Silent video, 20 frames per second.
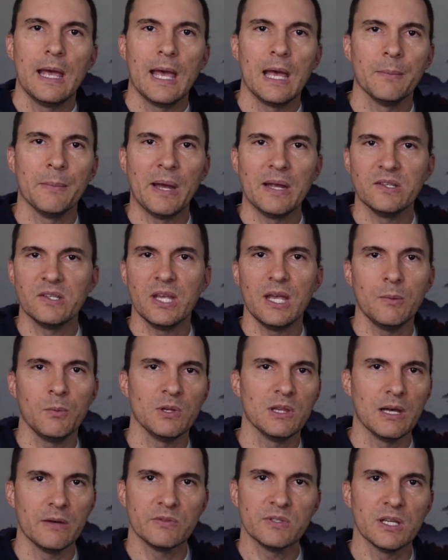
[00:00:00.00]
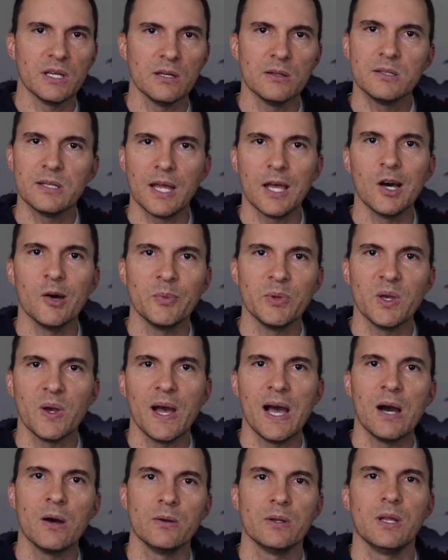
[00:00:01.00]
and my team would love to help you
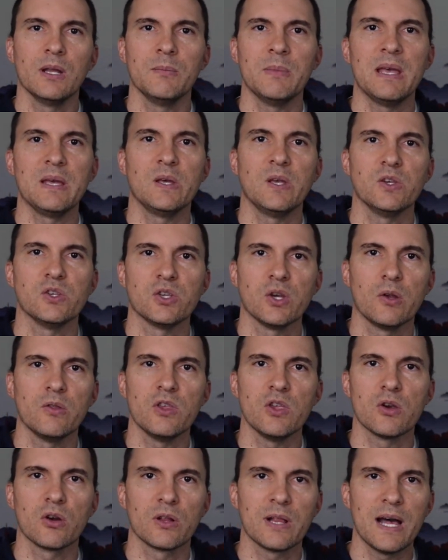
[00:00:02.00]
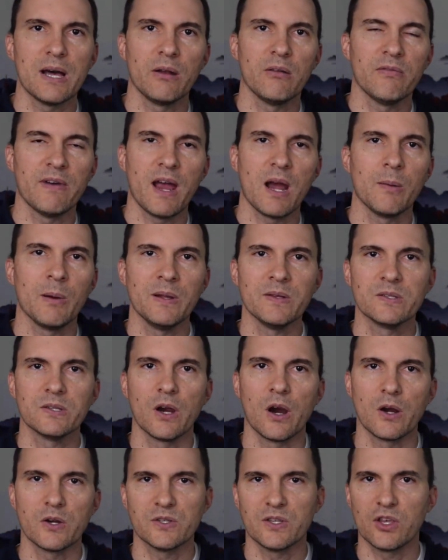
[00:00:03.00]
out in making sure that your cloud
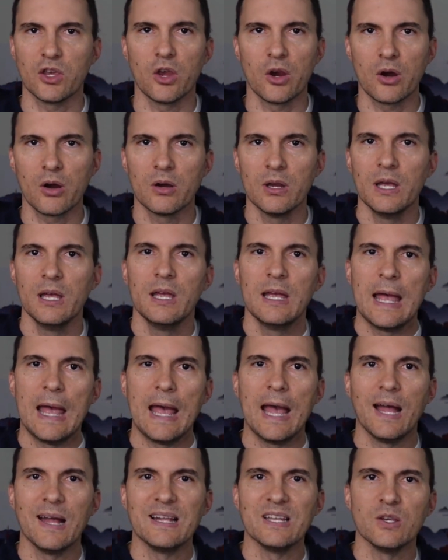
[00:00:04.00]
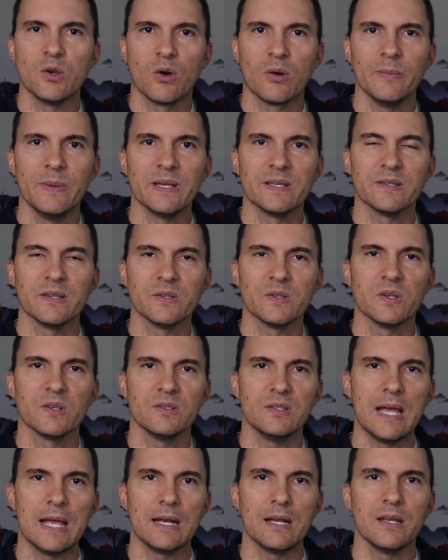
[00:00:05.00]
environments are secure and your
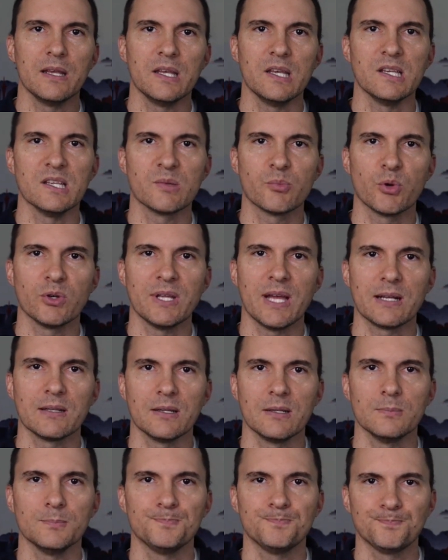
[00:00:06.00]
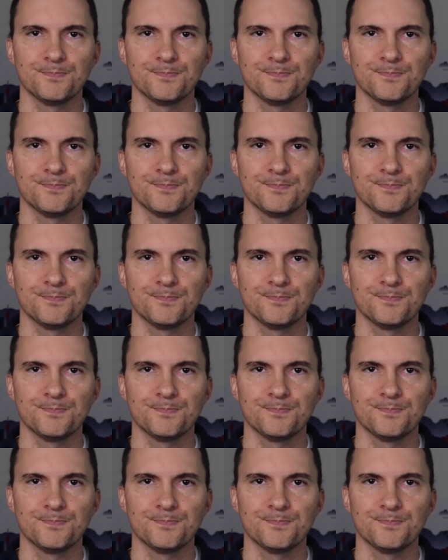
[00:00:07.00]
business's data is protected.